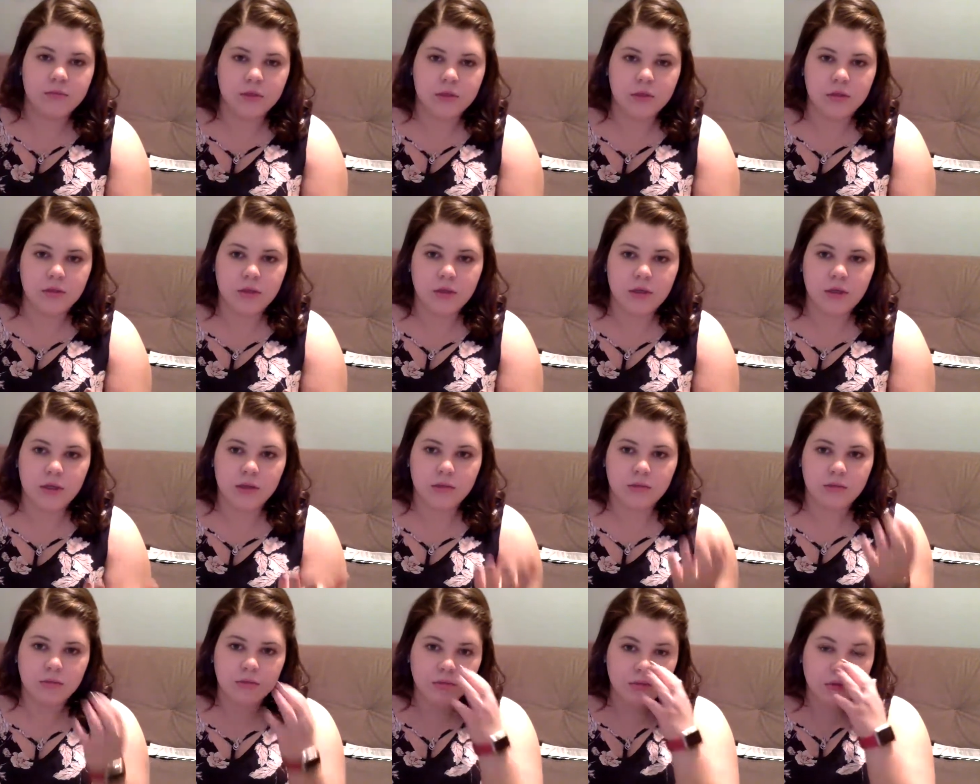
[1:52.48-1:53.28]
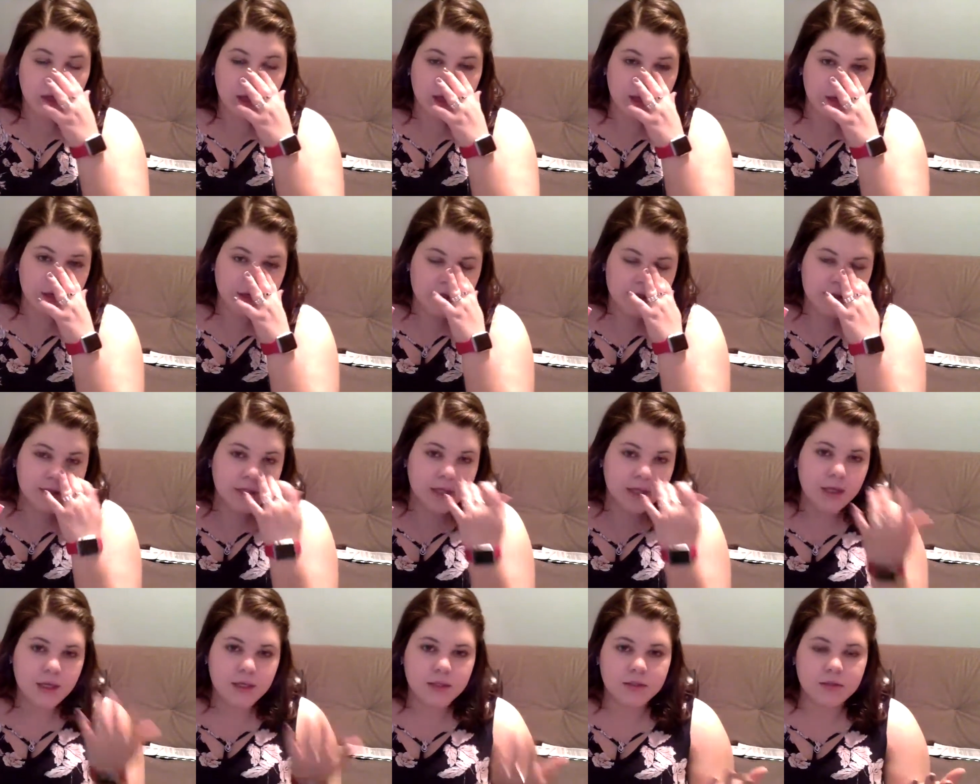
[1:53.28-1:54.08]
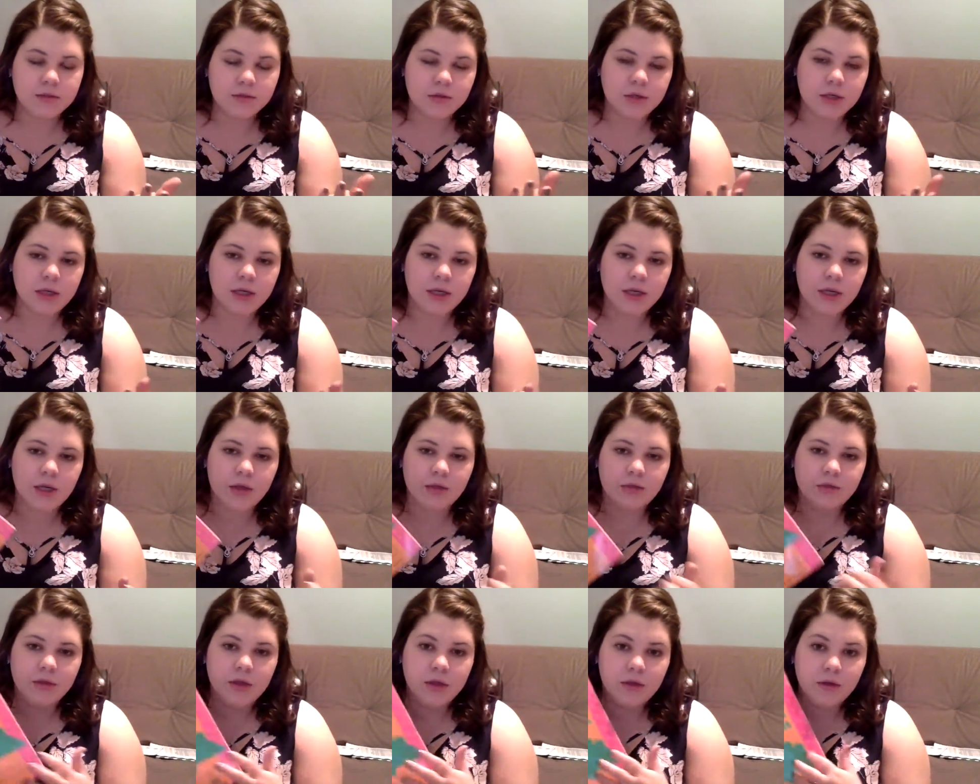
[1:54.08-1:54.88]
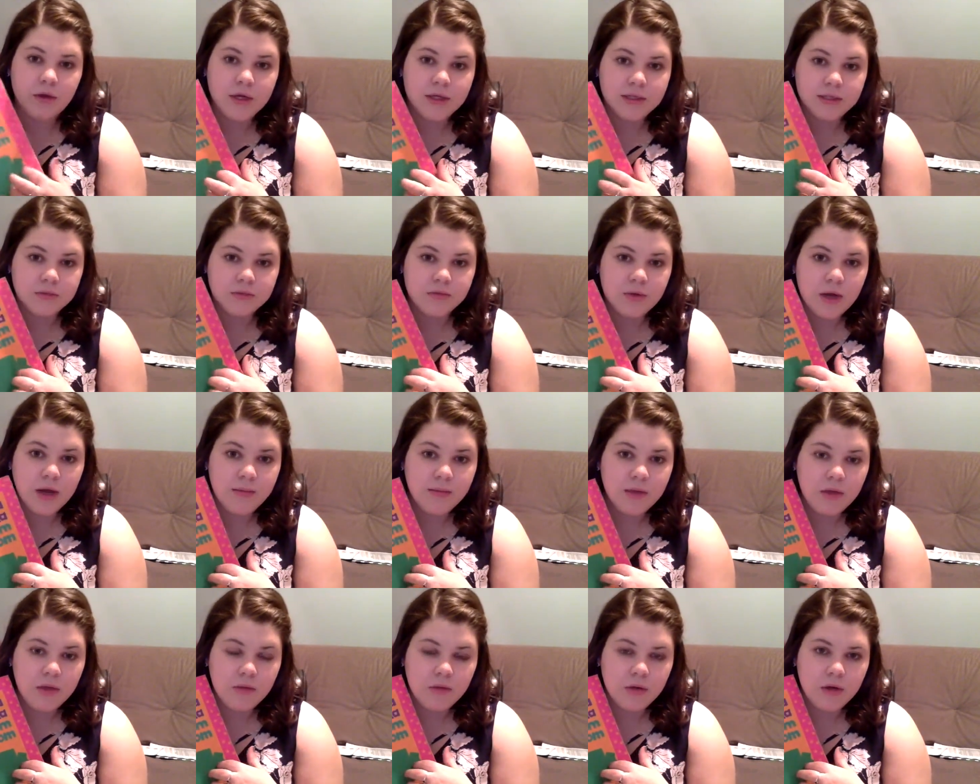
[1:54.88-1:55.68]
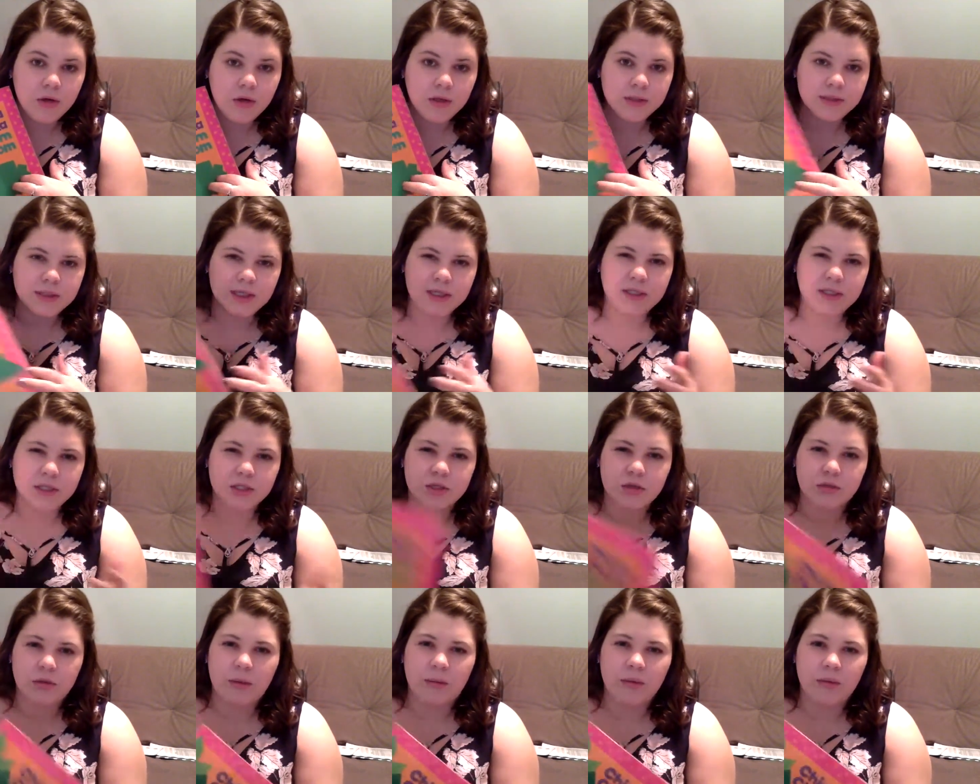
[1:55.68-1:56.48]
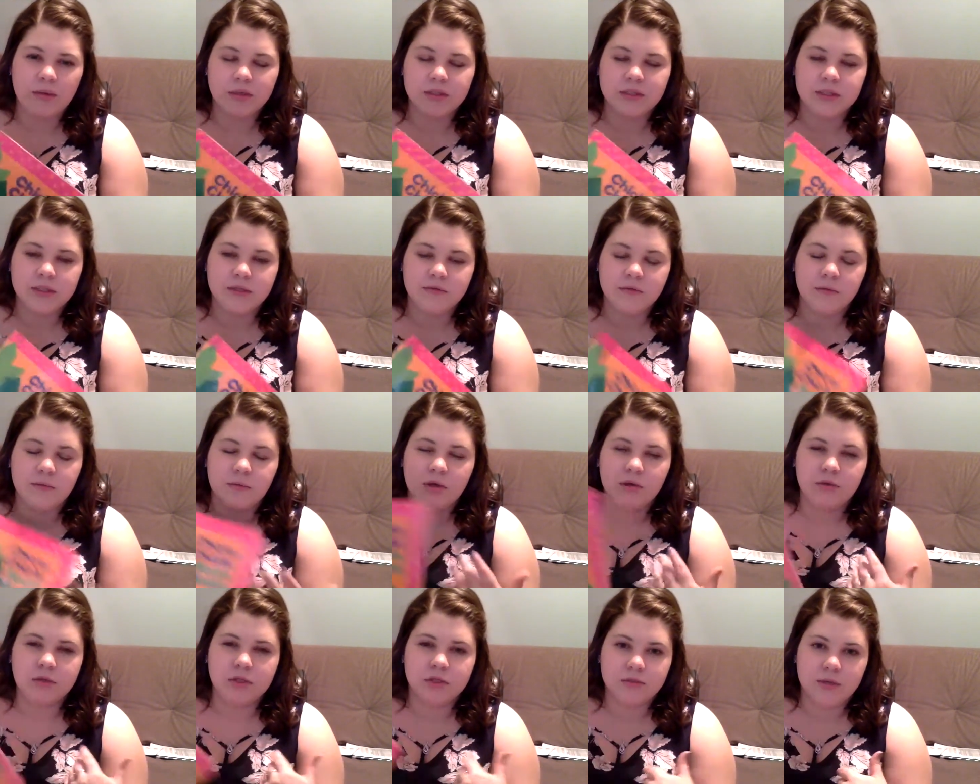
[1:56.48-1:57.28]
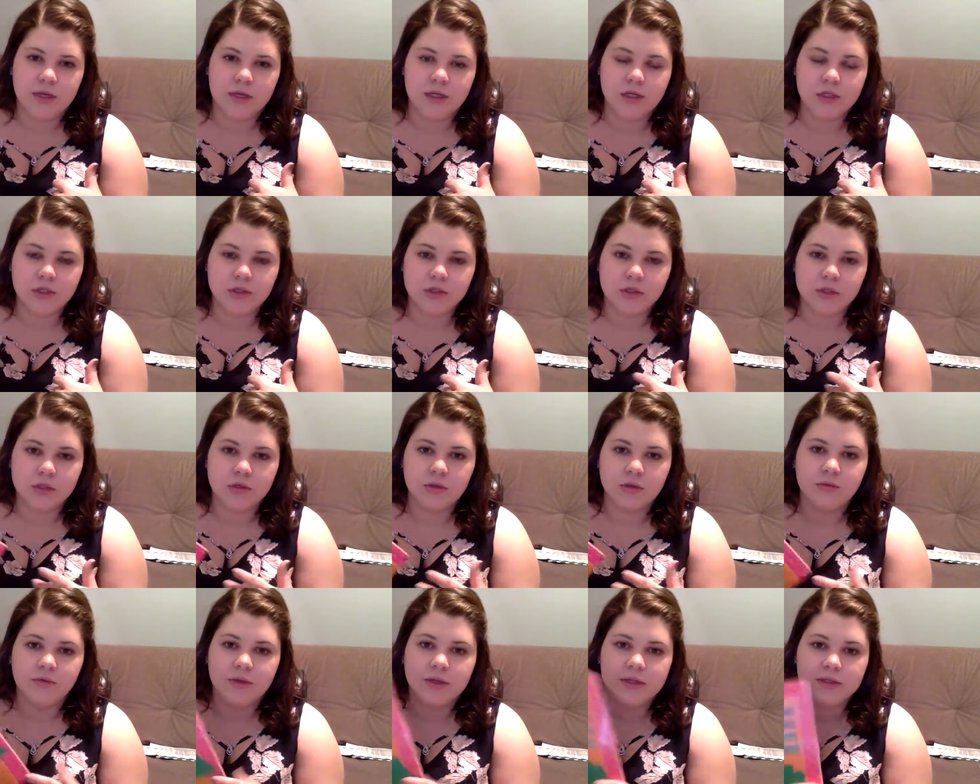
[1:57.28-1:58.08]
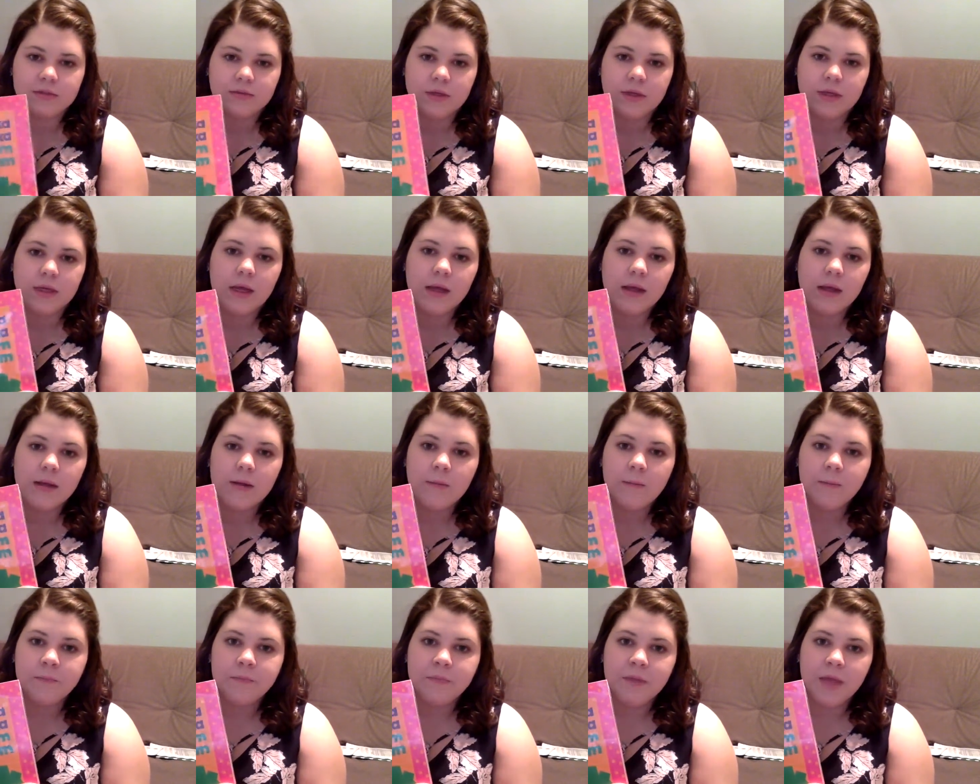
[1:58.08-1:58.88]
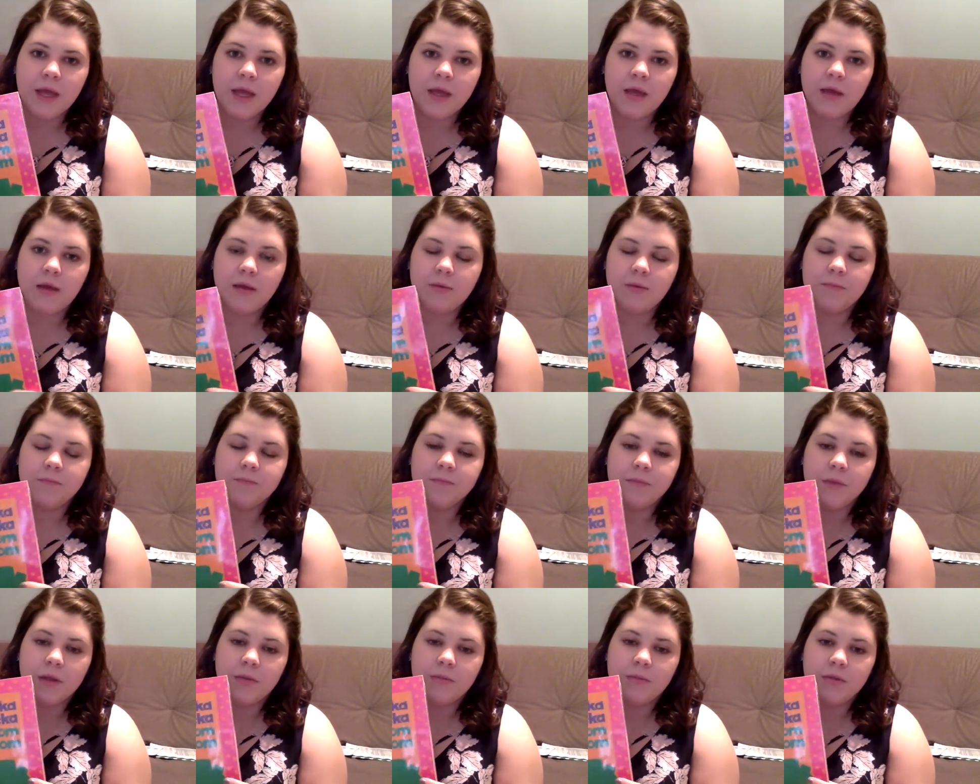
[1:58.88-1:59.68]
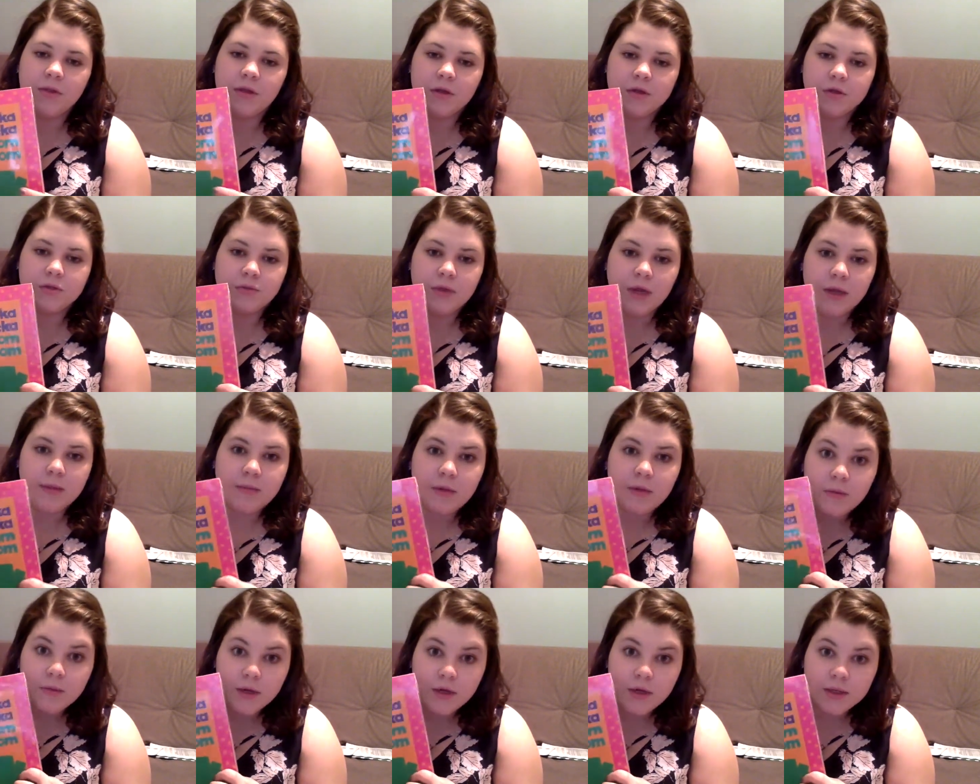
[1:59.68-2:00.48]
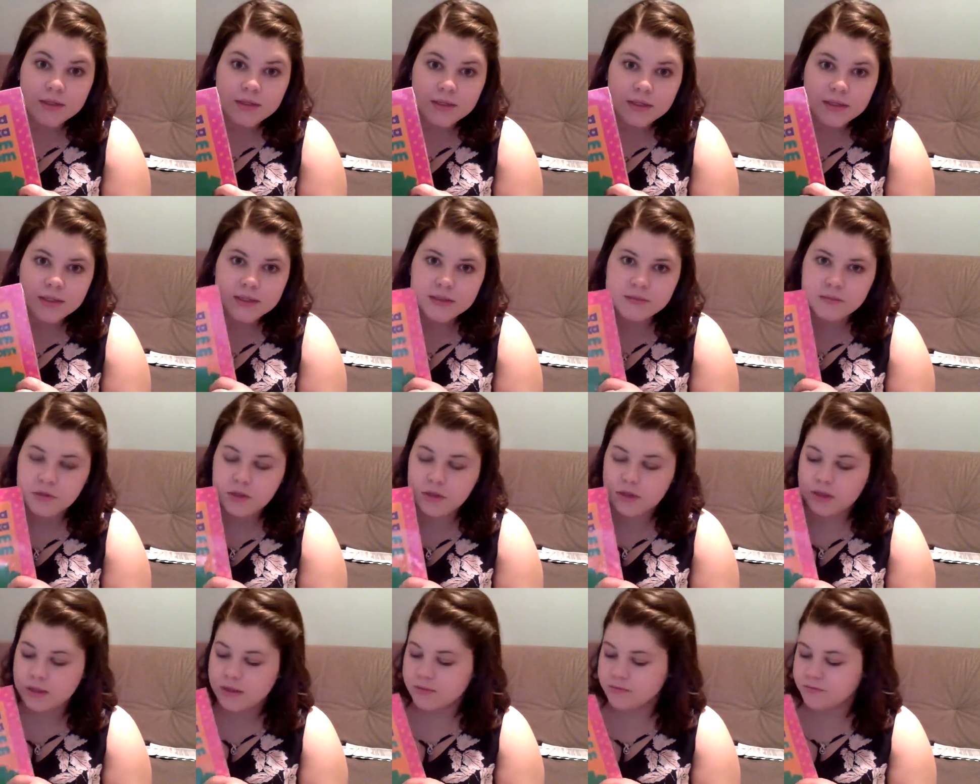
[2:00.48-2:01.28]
they're learning letters, kind of, sort of. There's rhyming words. I touched on rhyming words in a different book, which is why I didn't choose to do it for this one. But there's rhyming words in this book.